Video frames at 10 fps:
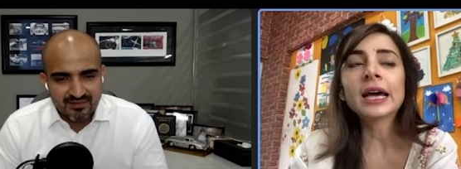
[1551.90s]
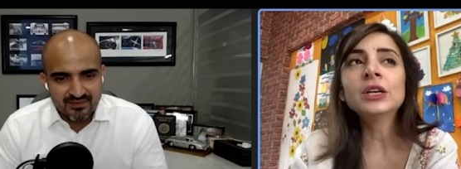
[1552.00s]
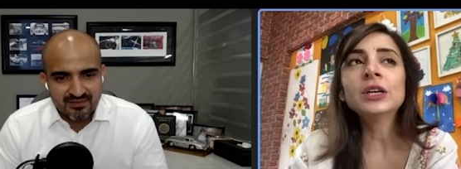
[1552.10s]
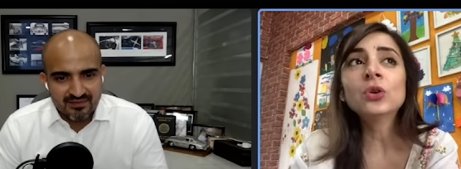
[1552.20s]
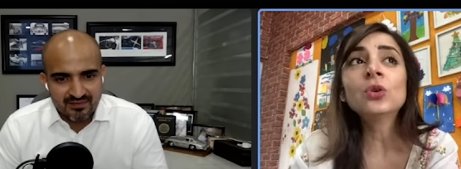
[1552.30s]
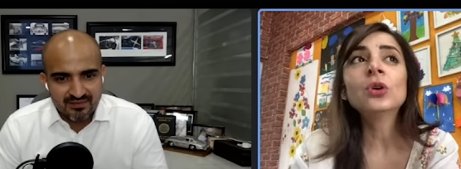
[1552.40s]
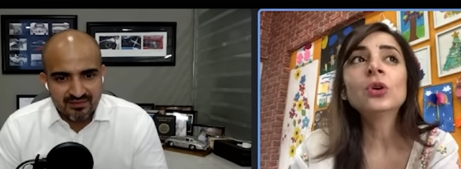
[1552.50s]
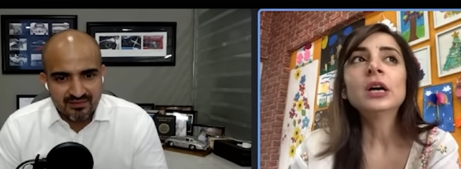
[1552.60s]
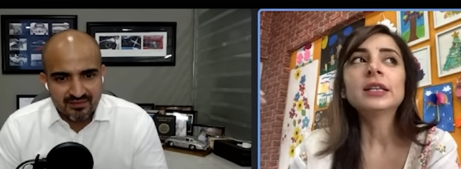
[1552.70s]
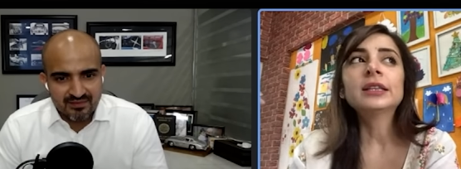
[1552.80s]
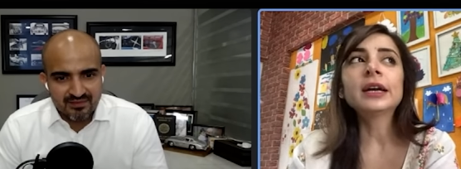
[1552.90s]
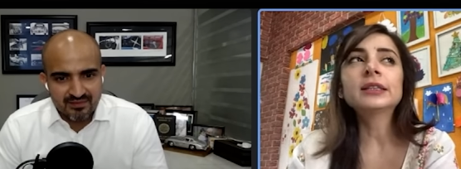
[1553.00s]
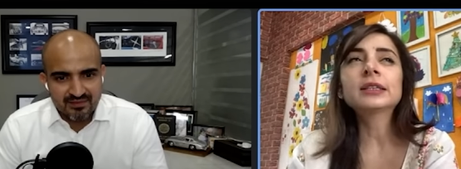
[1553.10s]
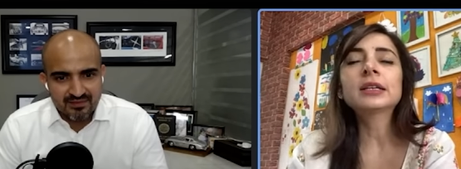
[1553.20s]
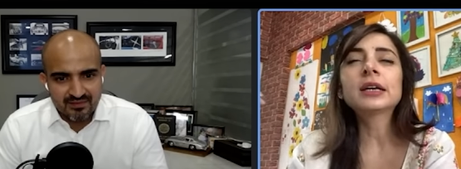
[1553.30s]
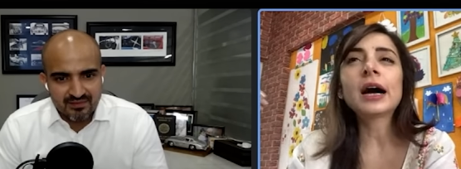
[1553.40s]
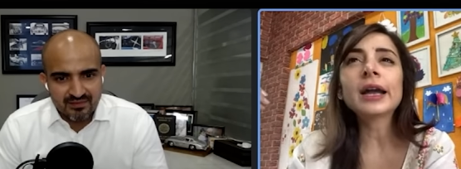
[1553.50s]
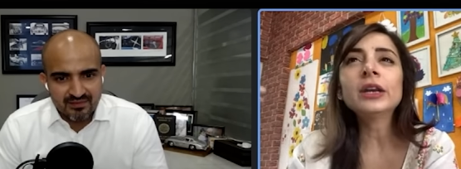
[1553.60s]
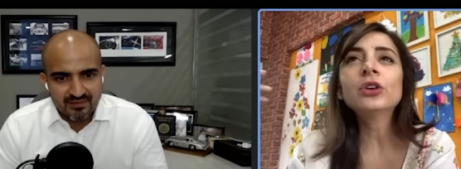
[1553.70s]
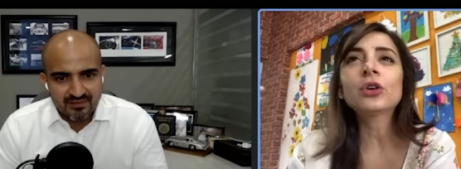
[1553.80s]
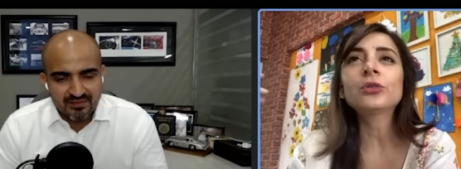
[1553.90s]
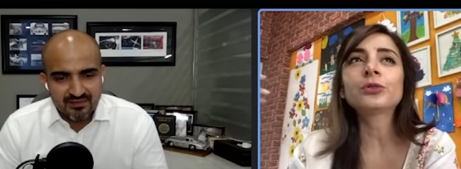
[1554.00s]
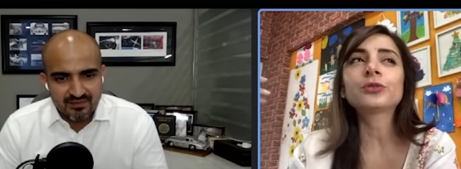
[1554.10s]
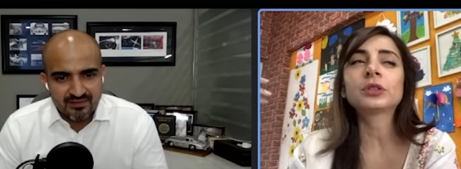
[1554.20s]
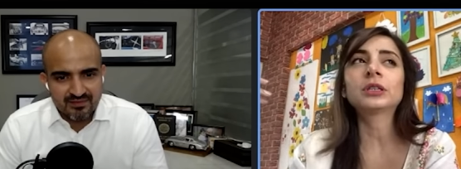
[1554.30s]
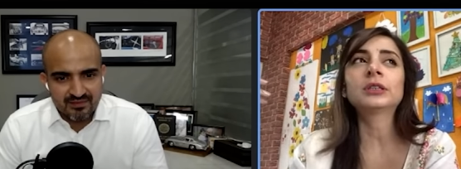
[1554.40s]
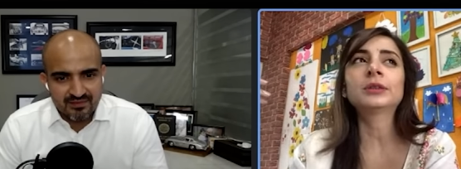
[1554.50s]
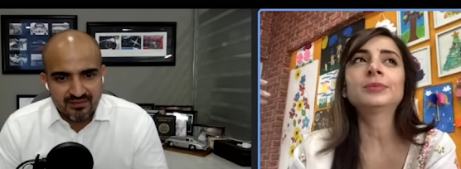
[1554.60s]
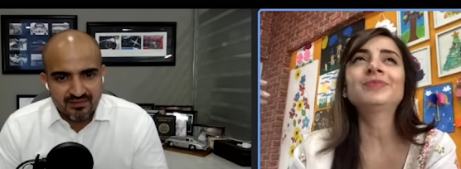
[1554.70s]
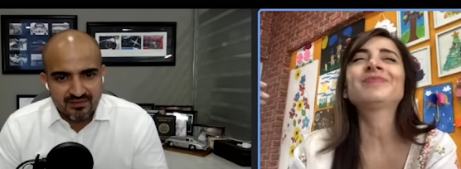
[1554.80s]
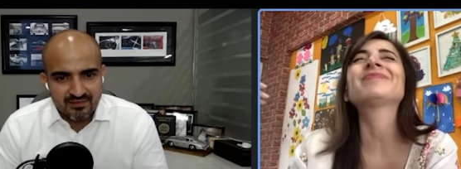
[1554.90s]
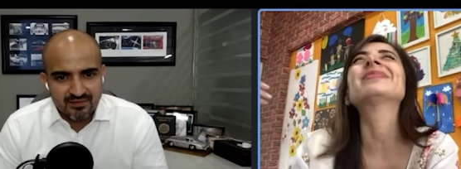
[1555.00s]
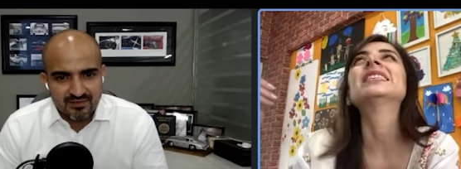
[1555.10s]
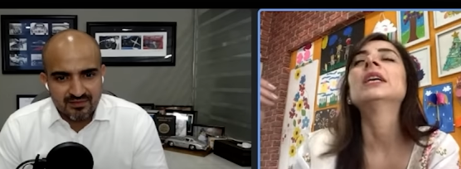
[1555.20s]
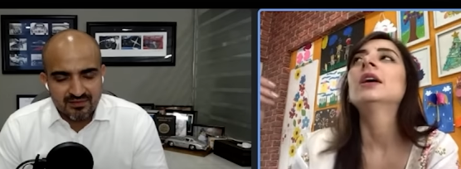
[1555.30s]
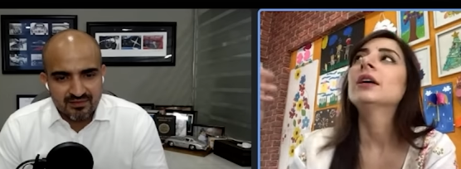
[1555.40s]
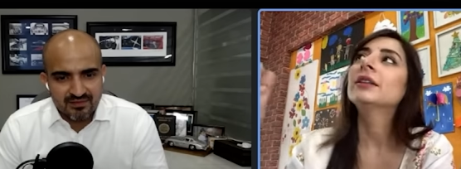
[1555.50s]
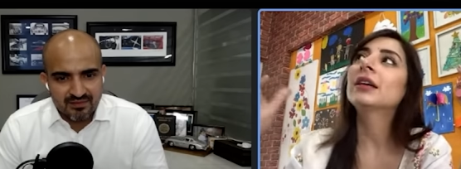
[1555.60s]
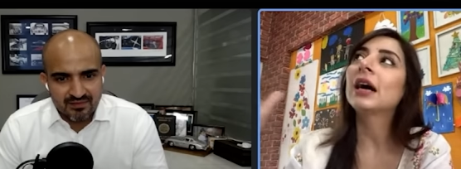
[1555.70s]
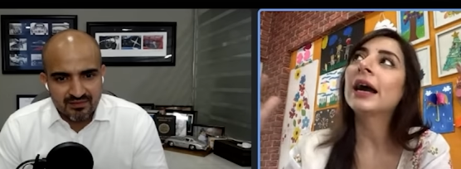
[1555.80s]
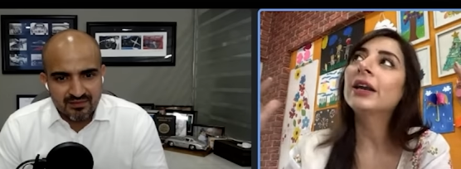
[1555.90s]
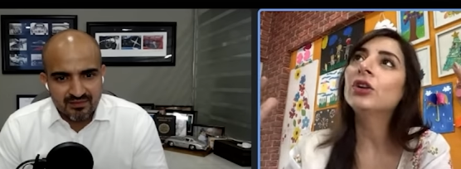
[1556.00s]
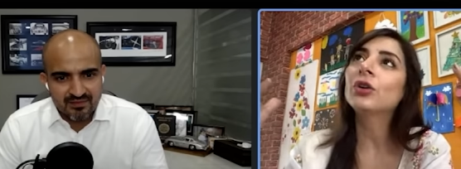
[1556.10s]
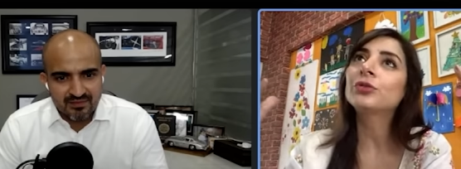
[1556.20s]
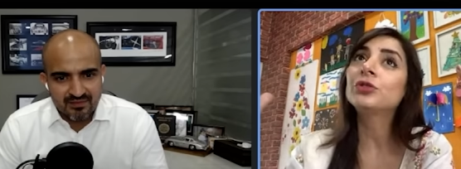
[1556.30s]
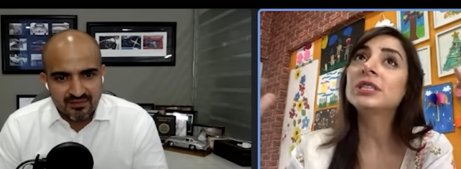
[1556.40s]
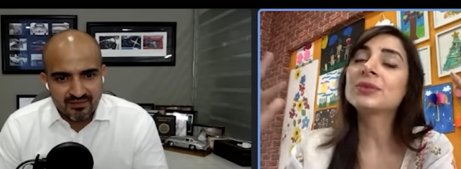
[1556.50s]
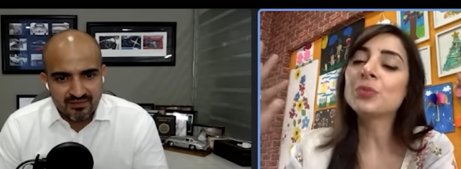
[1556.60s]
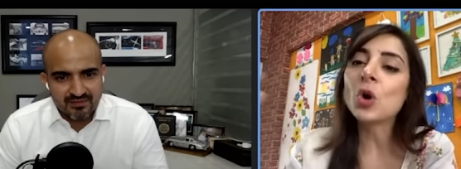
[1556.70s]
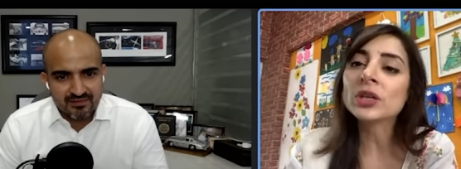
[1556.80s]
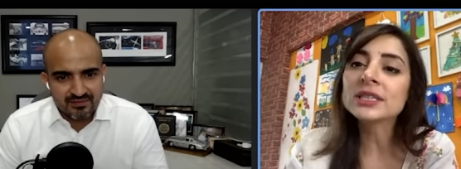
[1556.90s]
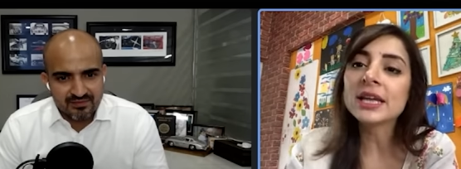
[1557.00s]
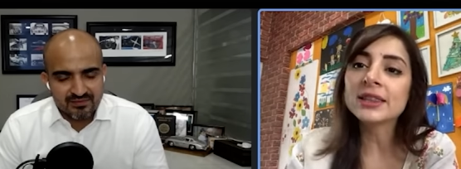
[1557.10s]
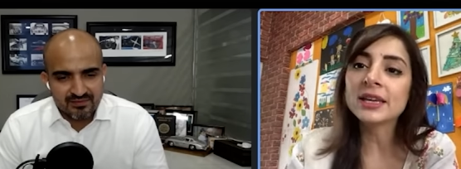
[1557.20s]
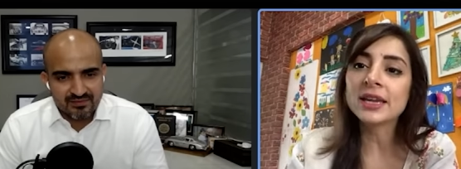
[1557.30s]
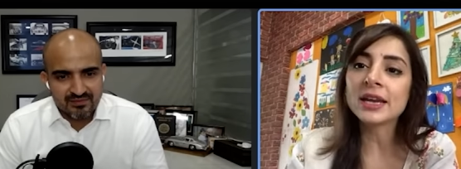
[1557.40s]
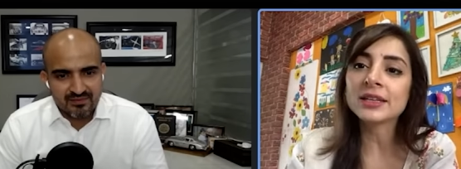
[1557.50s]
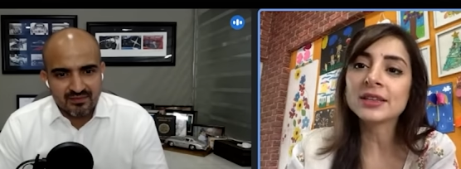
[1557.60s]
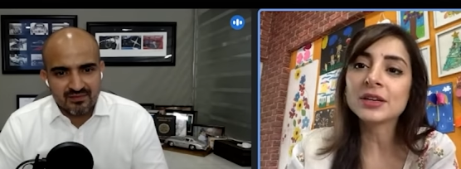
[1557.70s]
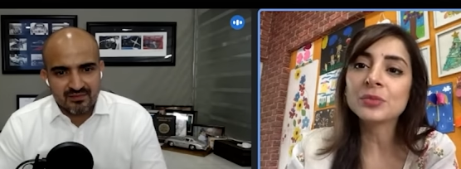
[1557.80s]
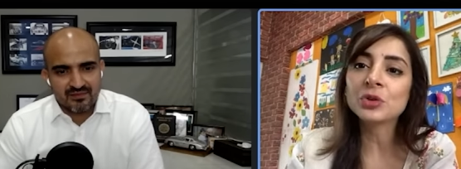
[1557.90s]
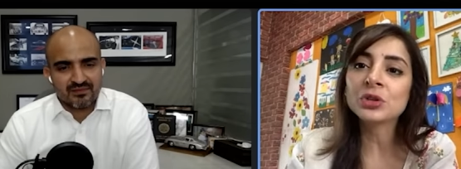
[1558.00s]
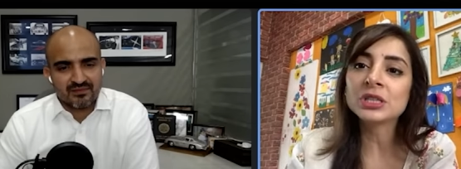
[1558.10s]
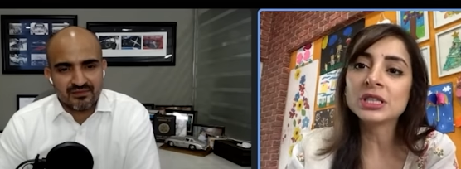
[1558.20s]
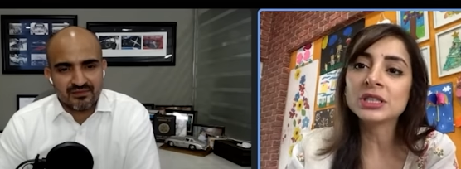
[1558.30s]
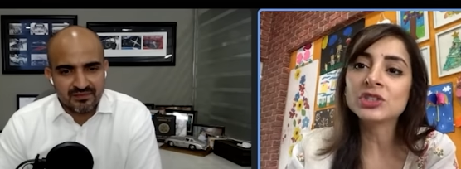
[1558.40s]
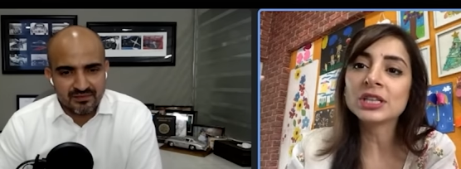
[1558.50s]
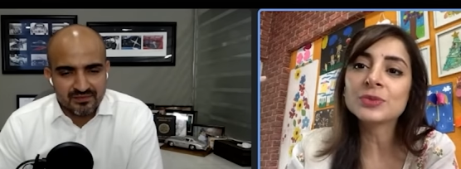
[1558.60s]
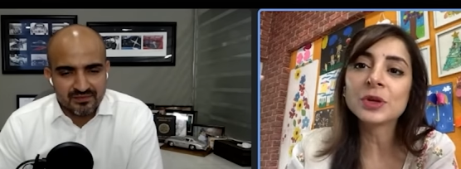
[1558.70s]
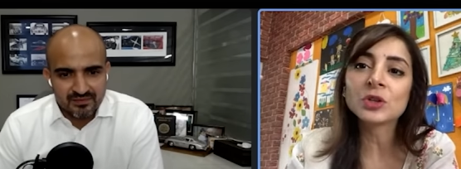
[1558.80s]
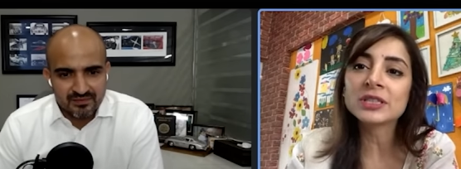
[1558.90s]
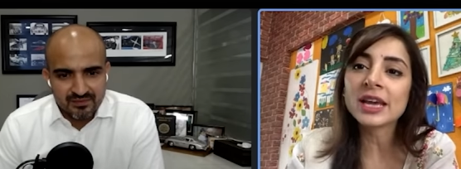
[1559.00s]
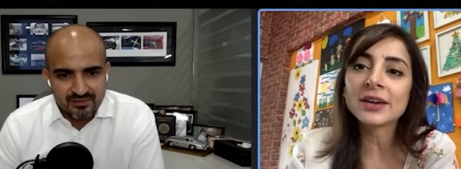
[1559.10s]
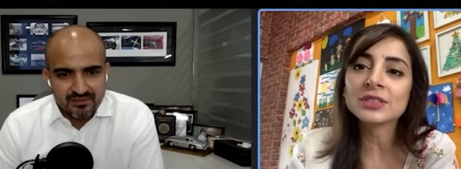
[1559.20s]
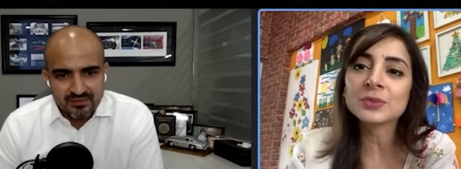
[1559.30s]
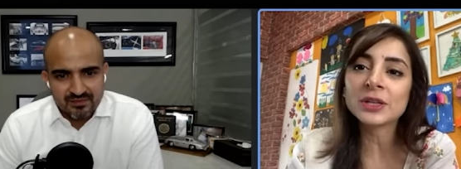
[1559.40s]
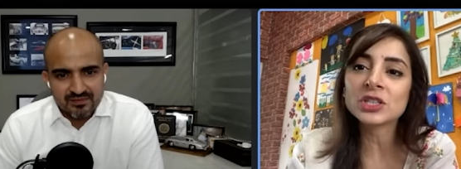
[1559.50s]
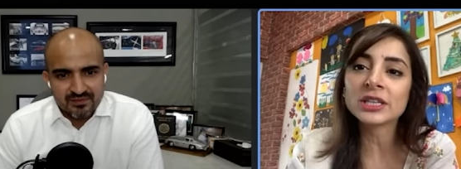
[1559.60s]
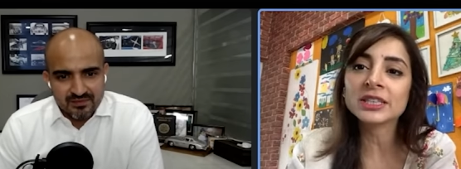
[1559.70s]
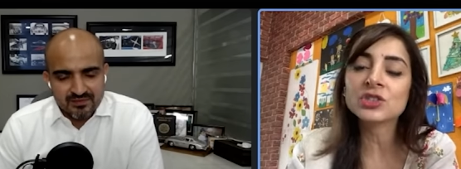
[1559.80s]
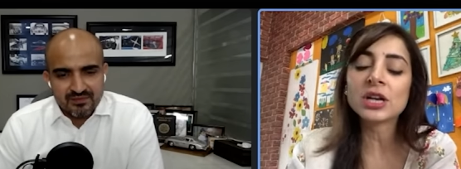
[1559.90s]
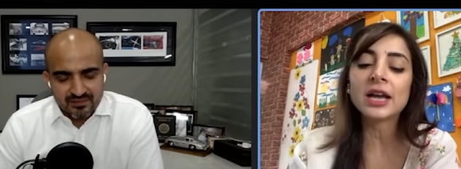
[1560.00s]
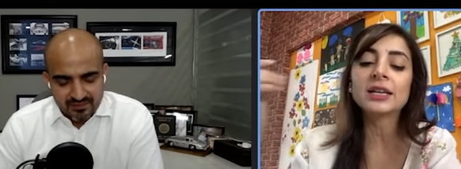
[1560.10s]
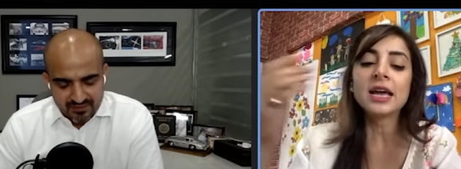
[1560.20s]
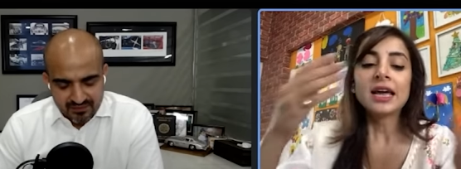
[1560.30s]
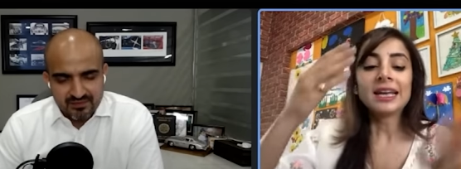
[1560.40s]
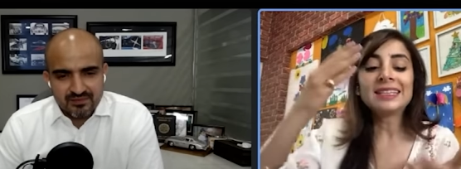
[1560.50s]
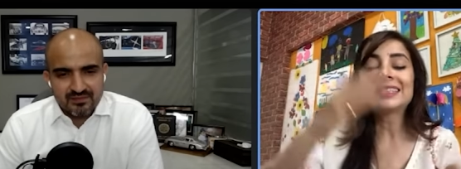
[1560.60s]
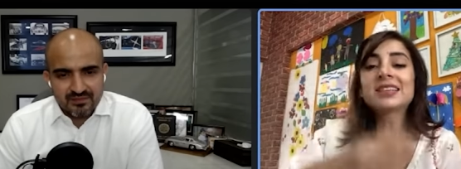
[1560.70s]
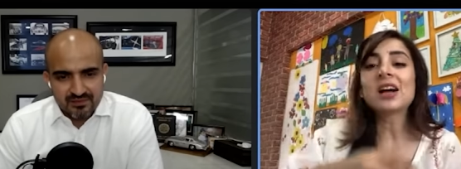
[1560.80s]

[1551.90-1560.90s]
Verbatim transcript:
Speaker 1: and I know that the kind of uh, the kind of response that they get in the community just because they have a special needs child it